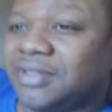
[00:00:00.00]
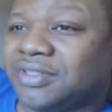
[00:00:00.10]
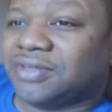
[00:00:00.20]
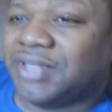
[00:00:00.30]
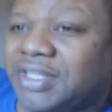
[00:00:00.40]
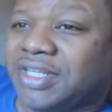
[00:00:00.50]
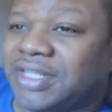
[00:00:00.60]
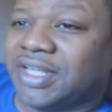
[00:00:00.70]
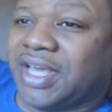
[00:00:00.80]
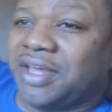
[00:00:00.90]
So they
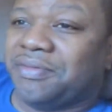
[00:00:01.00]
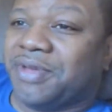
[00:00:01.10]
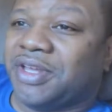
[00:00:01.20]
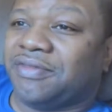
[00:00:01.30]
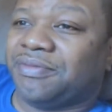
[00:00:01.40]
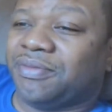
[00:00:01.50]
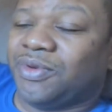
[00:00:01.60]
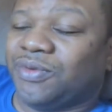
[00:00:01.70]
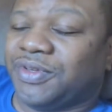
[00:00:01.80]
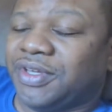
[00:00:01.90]
did the animated
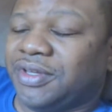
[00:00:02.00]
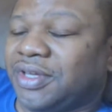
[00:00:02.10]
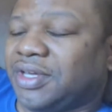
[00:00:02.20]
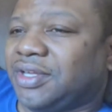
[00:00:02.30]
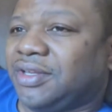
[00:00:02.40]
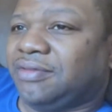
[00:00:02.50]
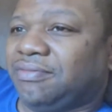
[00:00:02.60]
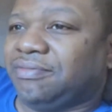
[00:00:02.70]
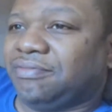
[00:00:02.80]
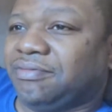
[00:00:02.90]
movie, and
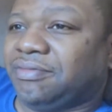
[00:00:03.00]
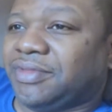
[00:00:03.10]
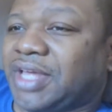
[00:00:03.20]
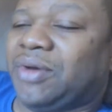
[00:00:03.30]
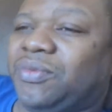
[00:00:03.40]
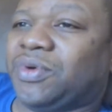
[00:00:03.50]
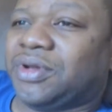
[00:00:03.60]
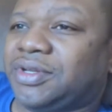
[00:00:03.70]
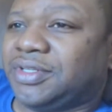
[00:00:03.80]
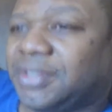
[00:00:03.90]
that worked.